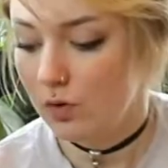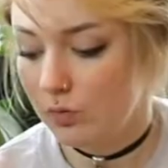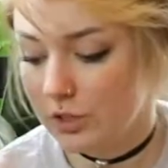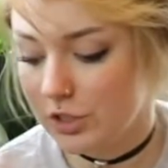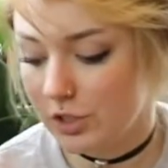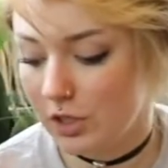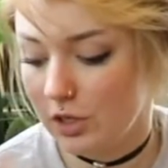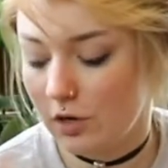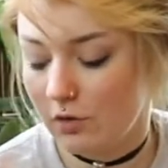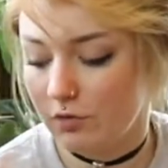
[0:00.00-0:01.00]
We're just
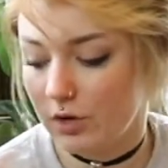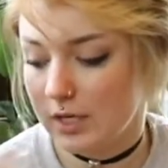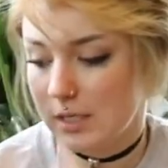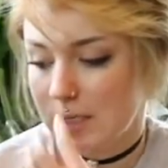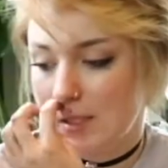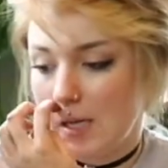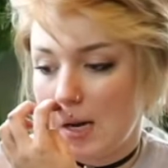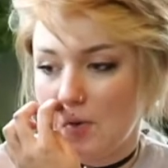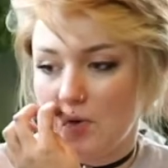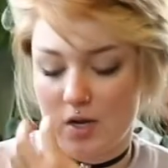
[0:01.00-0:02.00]
gonna go for it.
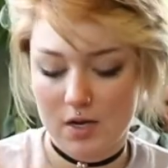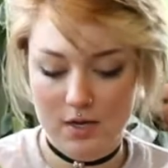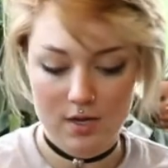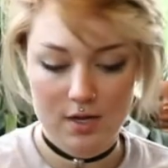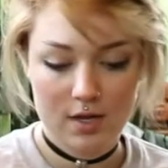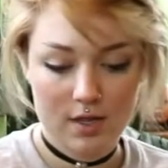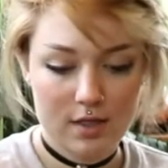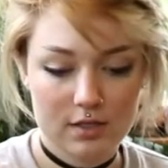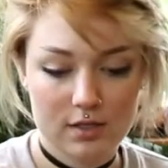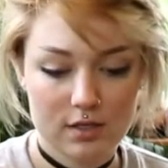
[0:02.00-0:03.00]
So
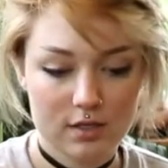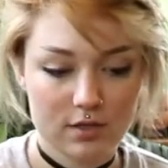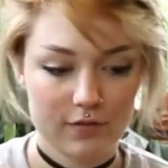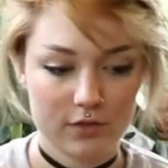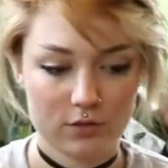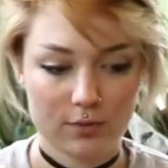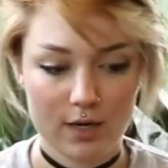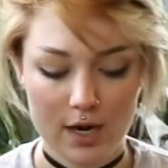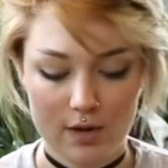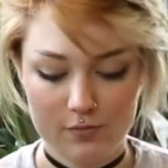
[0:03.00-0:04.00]
this is the first one. I
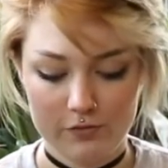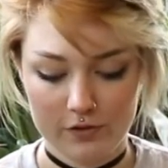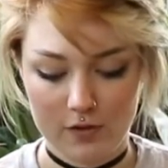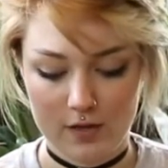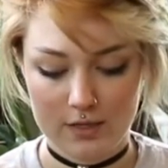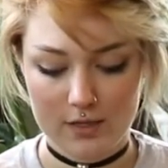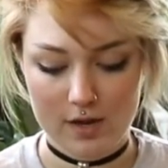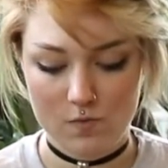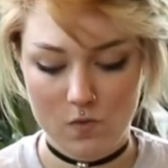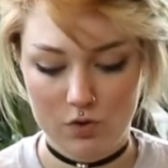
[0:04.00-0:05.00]
feel like
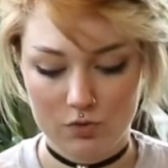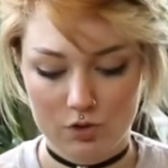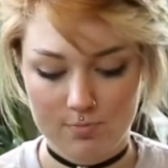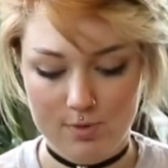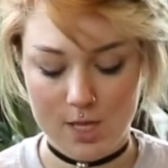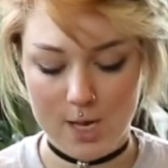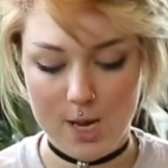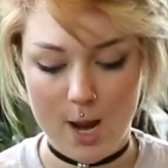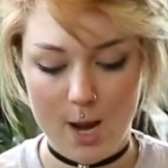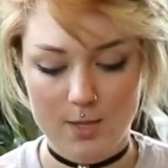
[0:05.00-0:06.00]
I'm going to
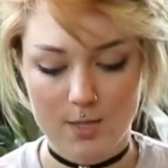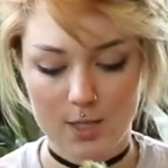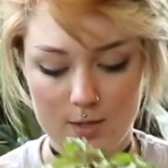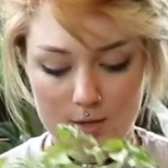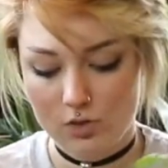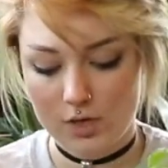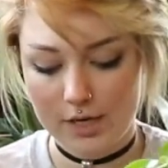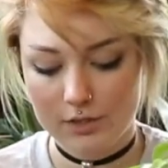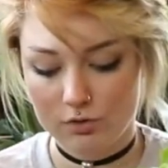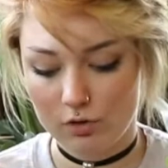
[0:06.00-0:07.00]
plant. You
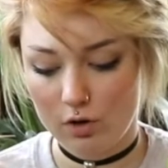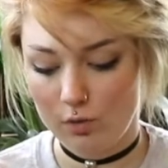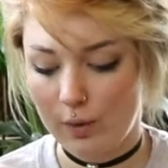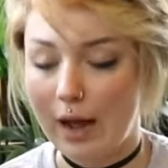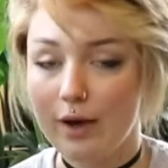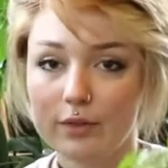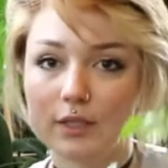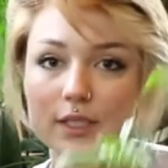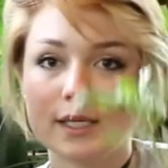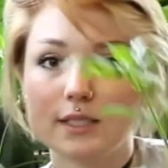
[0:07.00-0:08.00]
guys grow, wow,
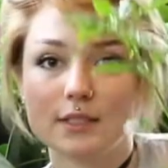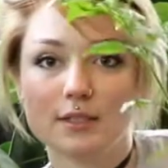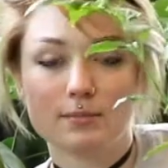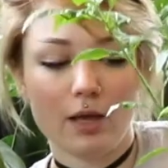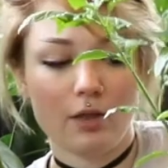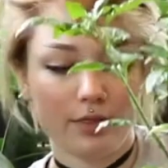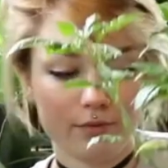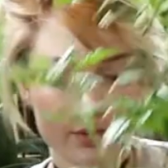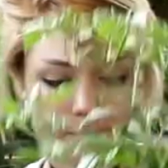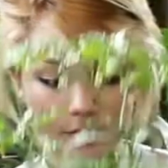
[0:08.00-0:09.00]
look, he's got some healthy
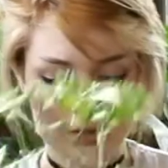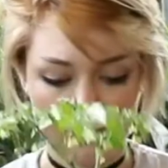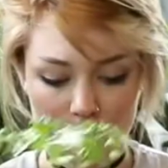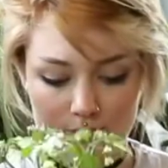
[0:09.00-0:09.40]
roots.